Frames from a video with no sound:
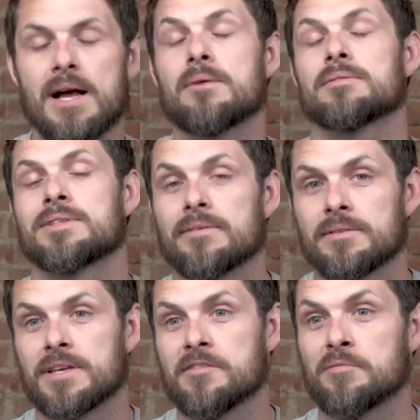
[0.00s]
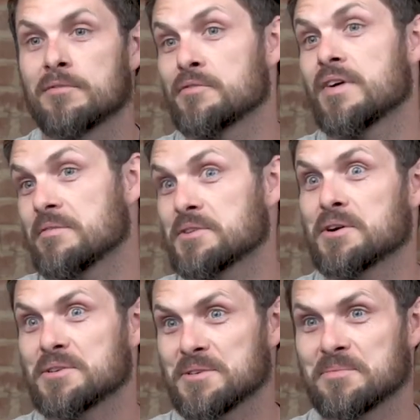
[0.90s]
I would definitely give Bravo five
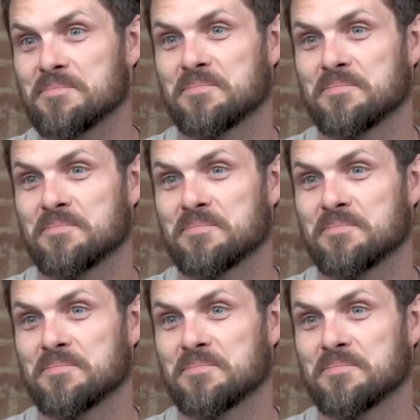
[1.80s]
stars.